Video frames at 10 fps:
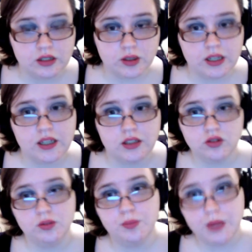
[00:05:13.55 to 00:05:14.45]
or I can't use
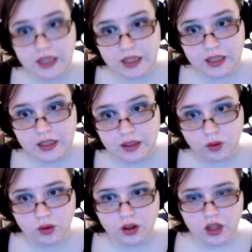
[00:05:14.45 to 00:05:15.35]
be, or